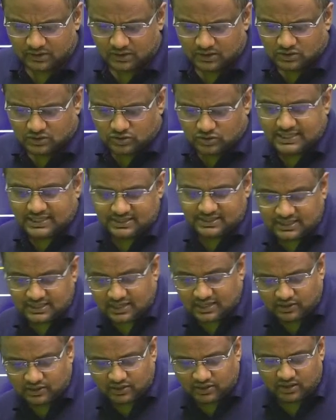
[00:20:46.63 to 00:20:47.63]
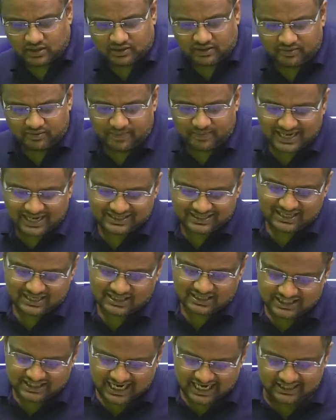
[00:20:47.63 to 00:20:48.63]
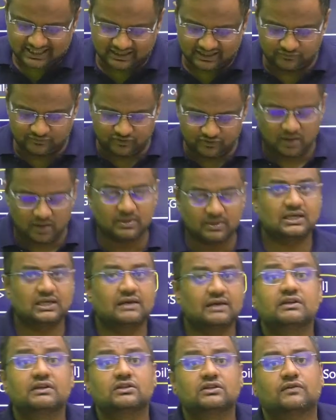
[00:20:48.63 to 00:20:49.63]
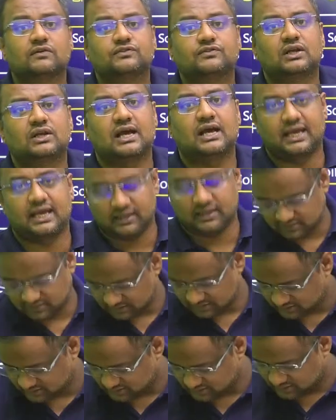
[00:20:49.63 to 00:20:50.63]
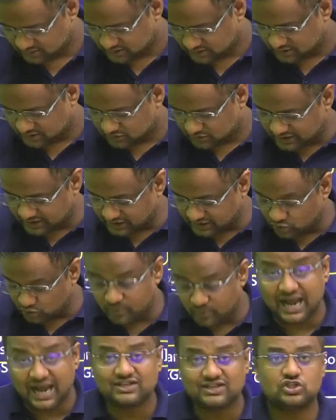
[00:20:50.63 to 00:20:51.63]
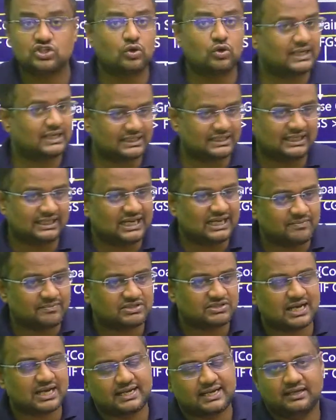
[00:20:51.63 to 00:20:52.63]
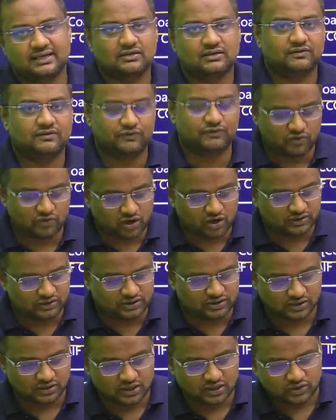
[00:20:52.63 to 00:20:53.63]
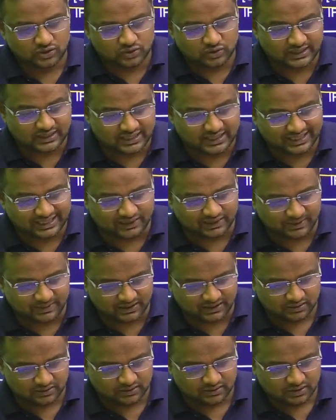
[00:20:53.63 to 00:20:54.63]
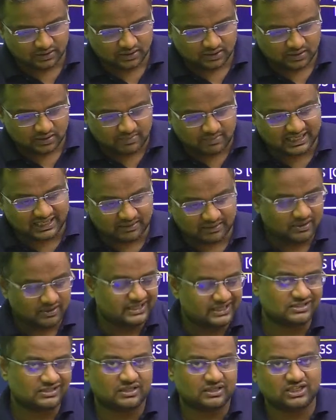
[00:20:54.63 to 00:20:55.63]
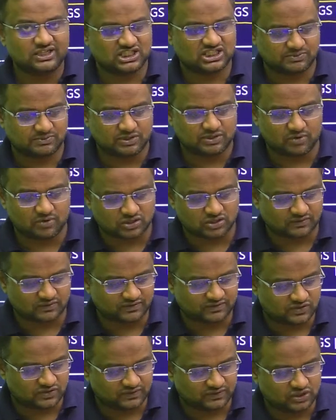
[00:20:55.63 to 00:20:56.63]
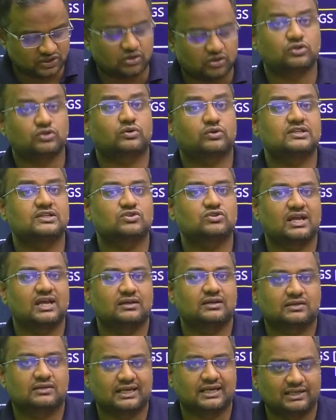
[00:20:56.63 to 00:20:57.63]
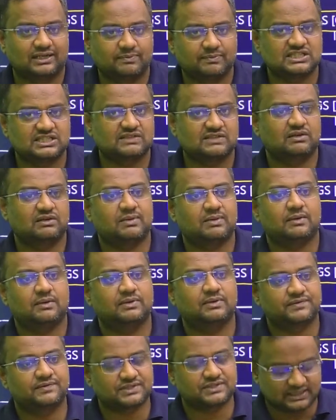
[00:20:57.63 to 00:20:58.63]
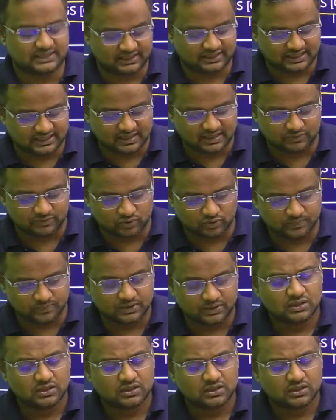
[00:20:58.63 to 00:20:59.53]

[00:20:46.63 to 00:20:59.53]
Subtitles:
So Rajanja, our batches are starting from 11th of July. Okay, new batch, geotechnical I am starting. If you want, you can connect me. My number is in the description box of this video, or you can connect me in Civil by Abhinav's Telegram group.